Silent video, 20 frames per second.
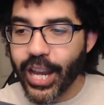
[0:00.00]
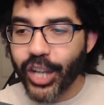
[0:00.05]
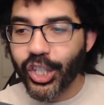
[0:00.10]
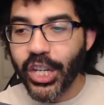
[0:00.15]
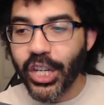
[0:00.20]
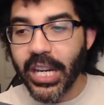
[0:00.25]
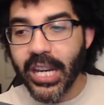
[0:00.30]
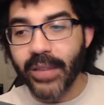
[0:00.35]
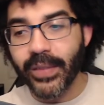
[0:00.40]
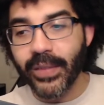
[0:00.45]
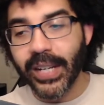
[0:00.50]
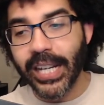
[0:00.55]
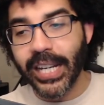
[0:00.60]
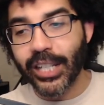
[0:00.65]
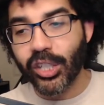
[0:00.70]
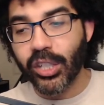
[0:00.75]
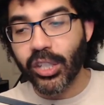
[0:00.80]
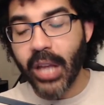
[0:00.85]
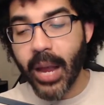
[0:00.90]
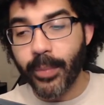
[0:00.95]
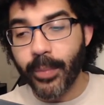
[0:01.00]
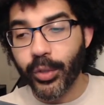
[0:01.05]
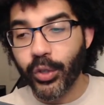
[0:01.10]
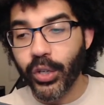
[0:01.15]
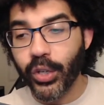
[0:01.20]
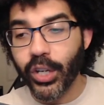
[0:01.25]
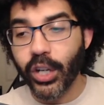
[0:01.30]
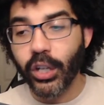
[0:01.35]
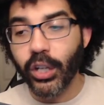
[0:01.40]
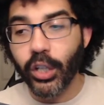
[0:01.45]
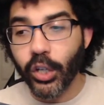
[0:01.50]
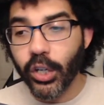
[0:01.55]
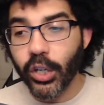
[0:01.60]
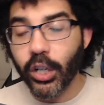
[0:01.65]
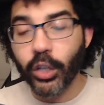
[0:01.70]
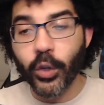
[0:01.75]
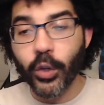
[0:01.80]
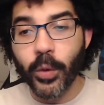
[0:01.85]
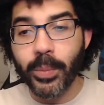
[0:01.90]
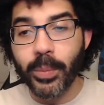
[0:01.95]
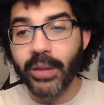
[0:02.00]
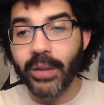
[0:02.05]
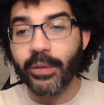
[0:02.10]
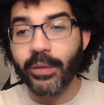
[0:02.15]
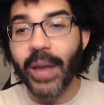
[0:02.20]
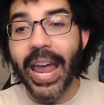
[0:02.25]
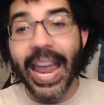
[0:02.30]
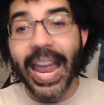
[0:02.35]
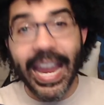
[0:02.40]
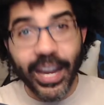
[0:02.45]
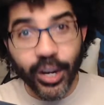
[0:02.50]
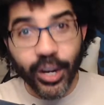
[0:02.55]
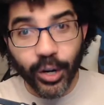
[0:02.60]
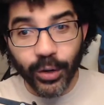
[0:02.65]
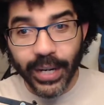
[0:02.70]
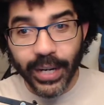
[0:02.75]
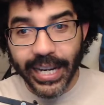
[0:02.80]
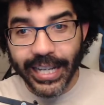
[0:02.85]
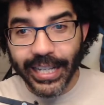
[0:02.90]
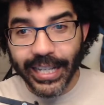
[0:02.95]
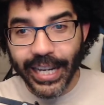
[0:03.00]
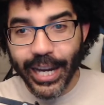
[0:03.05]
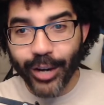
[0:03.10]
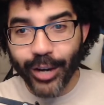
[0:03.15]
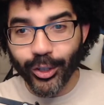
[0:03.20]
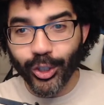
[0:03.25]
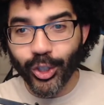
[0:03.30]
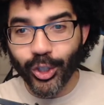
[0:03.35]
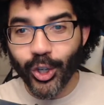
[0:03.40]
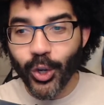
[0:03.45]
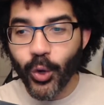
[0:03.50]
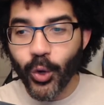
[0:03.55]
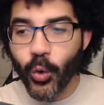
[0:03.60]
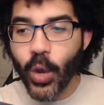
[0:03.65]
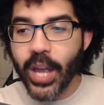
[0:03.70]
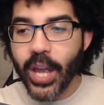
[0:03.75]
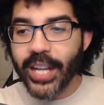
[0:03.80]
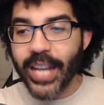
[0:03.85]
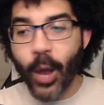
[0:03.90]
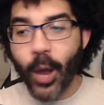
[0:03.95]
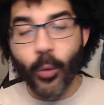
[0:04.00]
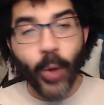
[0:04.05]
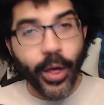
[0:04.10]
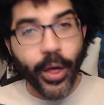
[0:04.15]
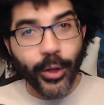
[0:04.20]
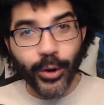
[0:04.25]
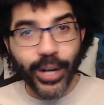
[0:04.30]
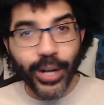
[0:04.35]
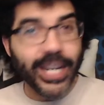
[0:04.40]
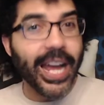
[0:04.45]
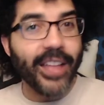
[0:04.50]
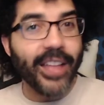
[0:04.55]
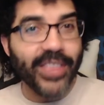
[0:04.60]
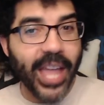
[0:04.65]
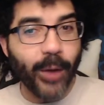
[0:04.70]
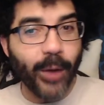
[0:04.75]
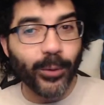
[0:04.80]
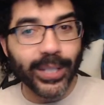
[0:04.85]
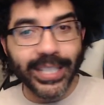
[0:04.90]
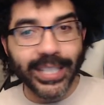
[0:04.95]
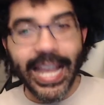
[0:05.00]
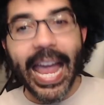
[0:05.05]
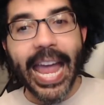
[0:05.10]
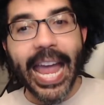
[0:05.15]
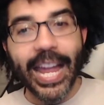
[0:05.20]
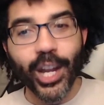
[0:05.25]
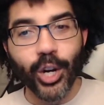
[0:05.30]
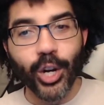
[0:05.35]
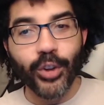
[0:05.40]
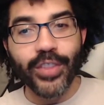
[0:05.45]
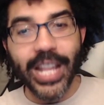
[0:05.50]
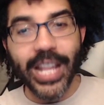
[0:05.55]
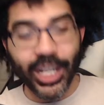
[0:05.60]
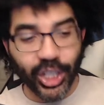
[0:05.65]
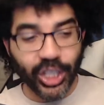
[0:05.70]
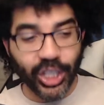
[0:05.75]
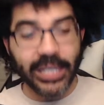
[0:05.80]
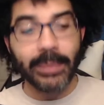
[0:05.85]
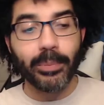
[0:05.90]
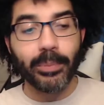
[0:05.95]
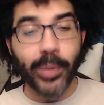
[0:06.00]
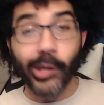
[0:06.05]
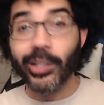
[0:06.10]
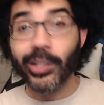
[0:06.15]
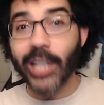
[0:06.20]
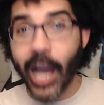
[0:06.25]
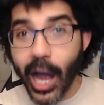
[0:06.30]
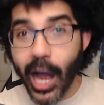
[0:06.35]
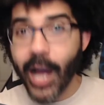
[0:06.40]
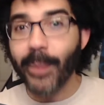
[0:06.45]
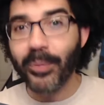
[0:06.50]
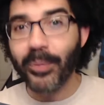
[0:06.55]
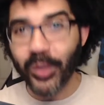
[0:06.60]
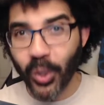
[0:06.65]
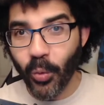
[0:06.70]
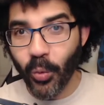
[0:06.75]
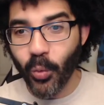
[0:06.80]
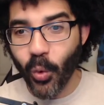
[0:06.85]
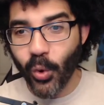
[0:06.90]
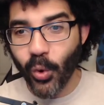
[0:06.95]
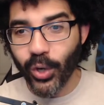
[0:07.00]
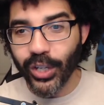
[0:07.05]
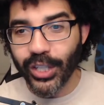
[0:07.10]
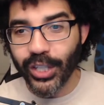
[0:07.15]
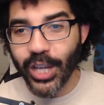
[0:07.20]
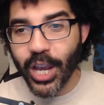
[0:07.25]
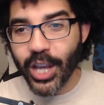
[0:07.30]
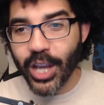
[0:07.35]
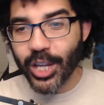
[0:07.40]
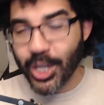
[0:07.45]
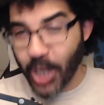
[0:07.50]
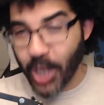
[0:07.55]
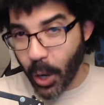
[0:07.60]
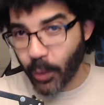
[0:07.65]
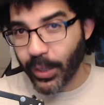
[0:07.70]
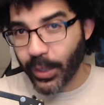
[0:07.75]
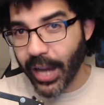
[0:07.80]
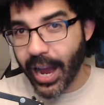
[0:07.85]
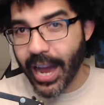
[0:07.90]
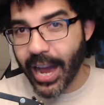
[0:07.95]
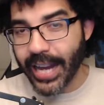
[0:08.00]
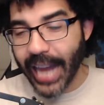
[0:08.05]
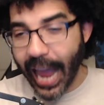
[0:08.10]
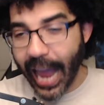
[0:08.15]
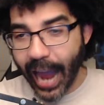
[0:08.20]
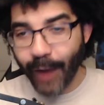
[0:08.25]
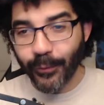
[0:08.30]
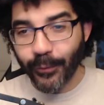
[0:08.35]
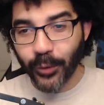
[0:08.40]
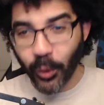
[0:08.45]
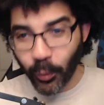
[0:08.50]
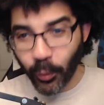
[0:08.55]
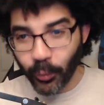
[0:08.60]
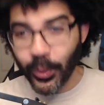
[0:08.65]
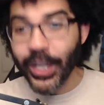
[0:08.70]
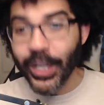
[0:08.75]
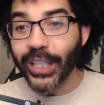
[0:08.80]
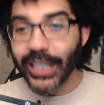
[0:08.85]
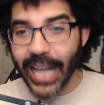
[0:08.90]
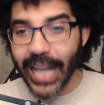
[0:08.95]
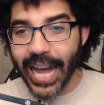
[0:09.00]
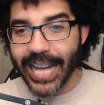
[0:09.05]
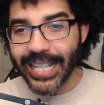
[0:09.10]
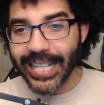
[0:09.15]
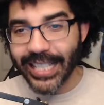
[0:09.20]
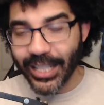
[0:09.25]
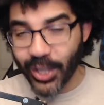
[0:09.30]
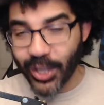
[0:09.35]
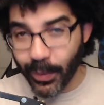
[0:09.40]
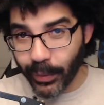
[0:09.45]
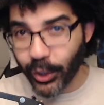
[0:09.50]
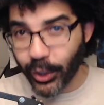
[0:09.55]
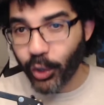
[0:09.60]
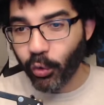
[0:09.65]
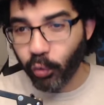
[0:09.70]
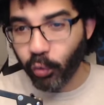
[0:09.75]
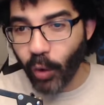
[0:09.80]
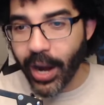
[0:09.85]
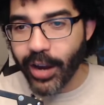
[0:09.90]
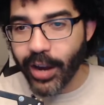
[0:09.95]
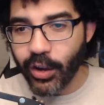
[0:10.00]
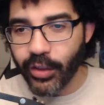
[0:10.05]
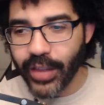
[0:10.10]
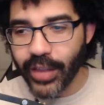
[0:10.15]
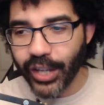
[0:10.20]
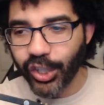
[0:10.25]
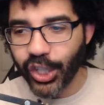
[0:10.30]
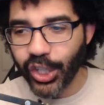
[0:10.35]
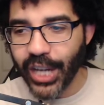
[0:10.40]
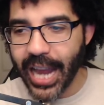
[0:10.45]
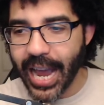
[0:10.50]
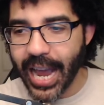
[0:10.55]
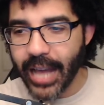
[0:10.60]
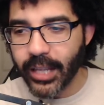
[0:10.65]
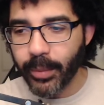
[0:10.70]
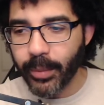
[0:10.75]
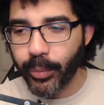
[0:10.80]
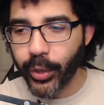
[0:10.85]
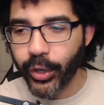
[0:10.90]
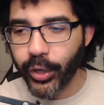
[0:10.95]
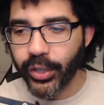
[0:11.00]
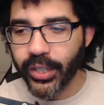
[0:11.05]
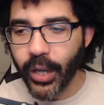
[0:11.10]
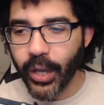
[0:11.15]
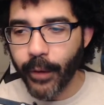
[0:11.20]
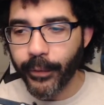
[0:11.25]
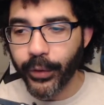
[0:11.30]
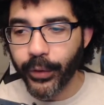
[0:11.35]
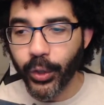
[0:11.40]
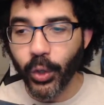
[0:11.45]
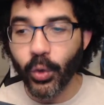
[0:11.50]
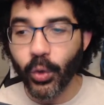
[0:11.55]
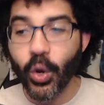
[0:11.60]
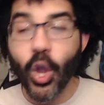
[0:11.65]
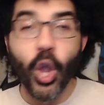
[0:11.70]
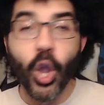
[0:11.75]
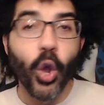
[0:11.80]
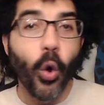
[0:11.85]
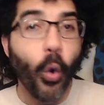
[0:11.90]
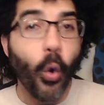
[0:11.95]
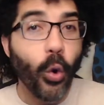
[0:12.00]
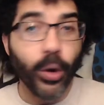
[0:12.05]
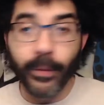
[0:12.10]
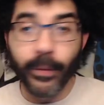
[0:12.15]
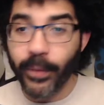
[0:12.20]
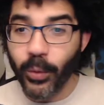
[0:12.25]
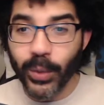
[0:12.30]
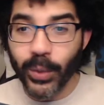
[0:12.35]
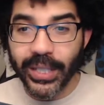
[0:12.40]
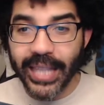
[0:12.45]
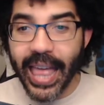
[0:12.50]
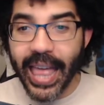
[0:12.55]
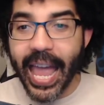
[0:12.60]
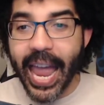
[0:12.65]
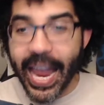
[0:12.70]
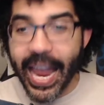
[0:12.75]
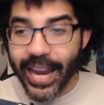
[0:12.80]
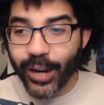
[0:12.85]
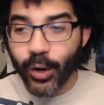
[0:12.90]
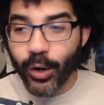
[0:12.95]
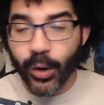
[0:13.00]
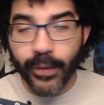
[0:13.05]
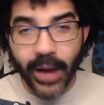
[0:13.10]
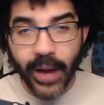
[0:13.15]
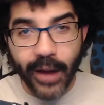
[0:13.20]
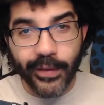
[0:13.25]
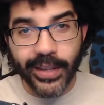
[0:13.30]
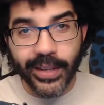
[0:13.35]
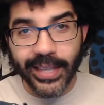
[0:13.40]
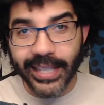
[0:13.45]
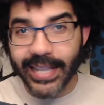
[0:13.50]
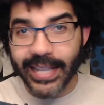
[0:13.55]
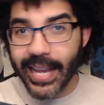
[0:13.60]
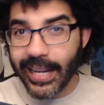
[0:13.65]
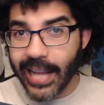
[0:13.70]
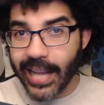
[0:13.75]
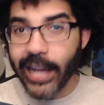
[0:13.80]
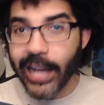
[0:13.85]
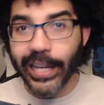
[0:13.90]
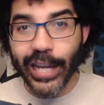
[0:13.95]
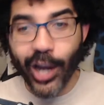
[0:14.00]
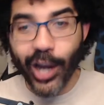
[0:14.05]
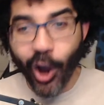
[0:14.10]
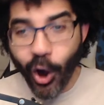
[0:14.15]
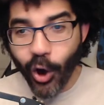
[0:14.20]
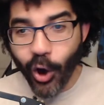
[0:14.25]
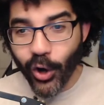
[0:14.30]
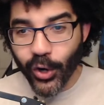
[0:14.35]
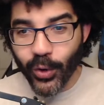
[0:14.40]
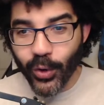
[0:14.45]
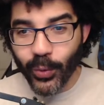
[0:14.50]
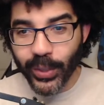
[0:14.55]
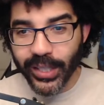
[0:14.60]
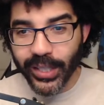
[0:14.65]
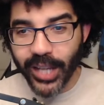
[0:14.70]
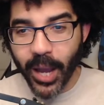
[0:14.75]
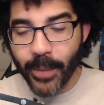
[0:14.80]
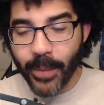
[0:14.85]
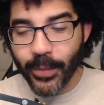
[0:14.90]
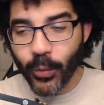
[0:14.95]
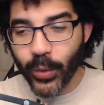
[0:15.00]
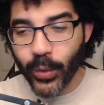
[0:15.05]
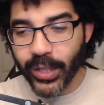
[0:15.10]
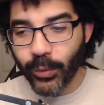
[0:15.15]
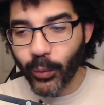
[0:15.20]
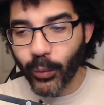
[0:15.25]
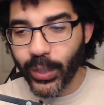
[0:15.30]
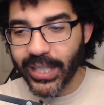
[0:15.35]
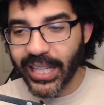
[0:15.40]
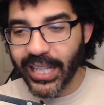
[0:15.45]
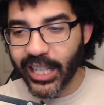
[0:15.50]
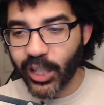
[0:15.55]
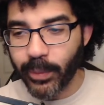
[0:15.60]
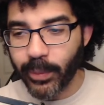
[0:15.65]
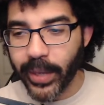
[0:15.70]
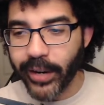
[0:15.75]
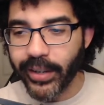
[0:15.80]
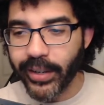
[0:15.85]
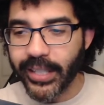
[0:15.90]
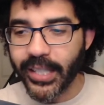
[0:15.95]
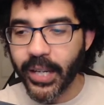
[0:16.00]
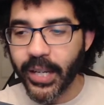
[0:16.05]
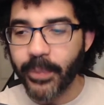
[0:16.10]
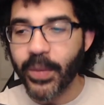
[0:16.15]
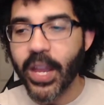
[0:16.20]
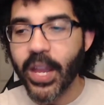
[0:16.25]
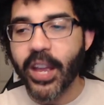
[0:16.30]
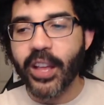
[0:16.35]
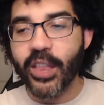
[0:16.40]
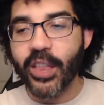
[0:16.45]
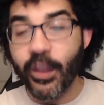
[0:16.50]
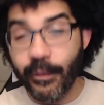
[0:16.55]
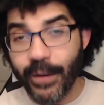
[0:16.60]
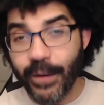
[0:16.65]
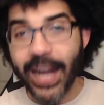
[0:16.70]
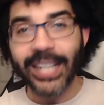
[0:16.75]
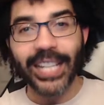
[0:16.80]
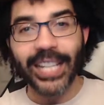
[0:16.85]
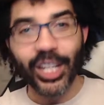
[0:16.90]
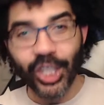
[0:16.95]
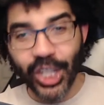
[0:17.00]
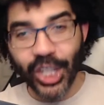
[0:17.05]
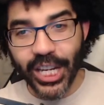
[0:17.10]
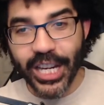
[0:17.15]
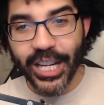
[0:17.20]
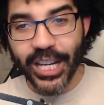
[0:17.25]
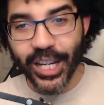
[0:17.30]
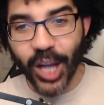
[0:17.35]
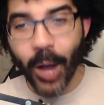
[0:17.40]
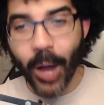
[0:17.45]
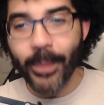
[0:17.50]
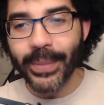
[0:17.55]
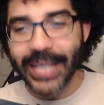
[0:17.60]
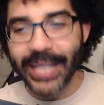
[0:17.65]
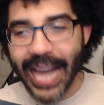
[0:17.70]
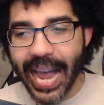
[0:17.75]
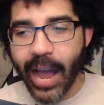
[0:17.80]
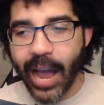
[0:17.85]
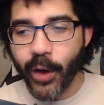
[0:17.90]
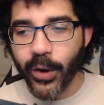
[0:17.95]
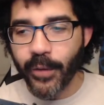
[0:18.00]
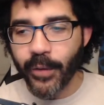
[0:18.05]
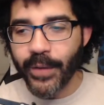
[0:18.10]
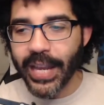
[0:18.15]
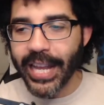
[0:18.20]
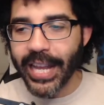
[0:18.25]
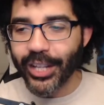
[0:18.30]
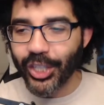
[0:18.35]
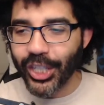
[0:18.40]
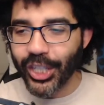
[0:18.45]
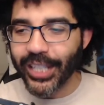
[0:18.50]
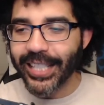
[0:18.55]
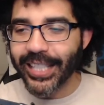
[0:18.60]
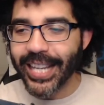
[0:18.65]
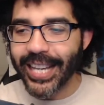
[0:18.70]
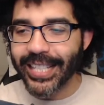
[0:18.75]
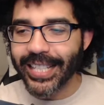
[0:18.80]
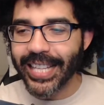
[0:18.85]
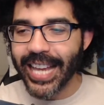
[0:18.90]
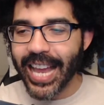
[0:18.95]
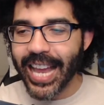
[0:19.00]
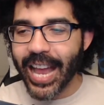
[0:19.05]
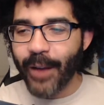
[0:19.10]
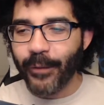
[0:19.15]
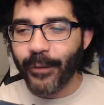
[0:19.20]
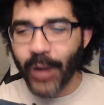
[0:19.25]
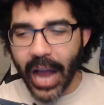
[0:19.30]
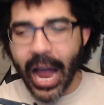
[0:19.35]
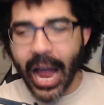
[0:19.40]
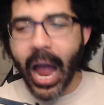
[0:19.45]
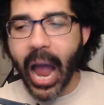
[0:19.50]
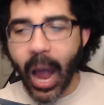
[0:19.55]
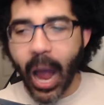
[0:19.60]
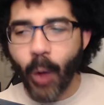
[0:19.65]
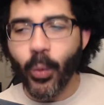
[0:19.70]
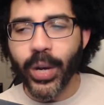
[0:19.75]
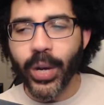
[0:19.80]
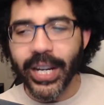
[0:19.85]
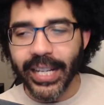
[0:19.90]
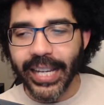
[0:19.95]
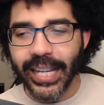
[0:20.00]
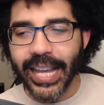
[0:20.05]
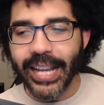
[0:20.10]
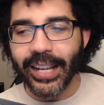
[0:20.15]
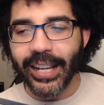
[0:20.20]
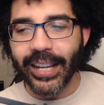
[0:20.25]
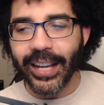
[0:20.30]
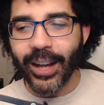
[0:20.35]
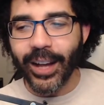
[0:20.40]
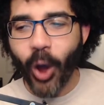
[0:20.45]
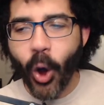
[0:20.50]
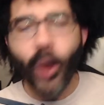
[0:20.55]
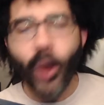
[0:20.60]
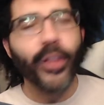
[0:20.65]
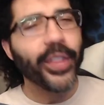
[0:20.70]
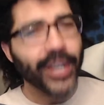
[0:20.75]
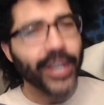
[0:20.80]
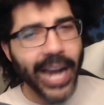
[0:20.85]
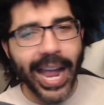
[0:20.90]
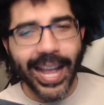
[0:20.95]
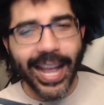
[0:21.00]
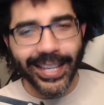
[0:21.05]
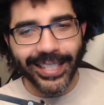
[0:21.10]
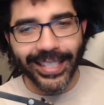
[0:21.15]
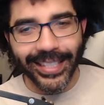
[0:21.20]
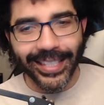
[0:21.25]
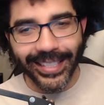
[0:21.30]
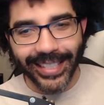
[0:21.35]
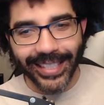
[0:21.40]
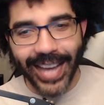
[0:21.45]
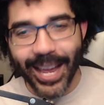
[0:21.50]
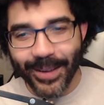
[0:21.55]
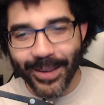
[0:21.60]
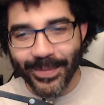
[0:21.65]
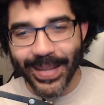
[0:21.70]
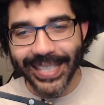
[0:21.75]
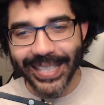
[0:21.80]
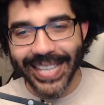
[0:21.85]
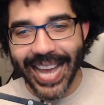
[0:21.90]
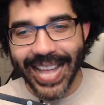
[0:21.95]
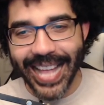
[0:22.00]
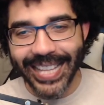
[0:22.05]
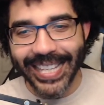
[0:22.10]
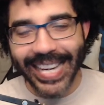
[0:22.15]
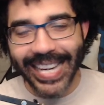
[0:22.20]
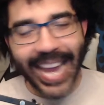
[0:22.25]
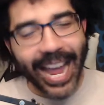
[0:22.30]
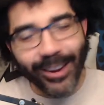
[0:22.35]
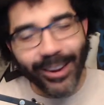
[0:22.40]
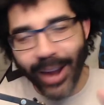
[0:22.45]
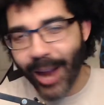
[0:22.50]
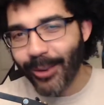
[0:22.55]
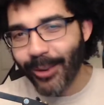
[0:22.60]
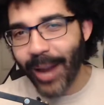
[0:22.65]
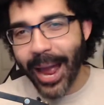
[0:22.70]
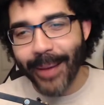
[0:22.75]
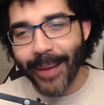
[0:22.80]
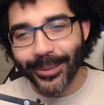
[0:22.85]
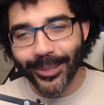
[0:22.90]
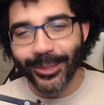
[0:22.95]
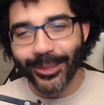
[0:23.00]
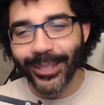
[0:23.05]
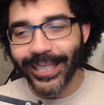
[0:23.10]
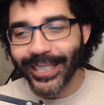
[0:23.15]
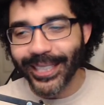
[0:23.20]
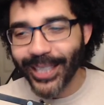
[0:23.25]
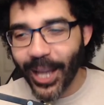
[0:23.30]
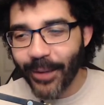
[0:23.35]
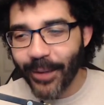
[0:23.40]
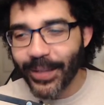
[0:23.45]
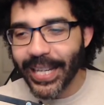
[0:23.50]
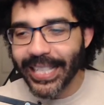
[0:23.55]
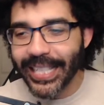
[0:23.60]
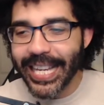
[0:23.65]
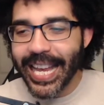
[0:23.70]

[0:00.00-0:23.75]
She even gets the opportunity to learn a little bit of anger in here too. Now, whether or not that was anger that she built up towards Yodonna after realizing the betrayal that she had to put herself through, or if it was the anger of everything that Kakihara was experiencing, the fact that she comes out of it and she says, I want to kick all their asses kind of mentality. I absolutely loved it.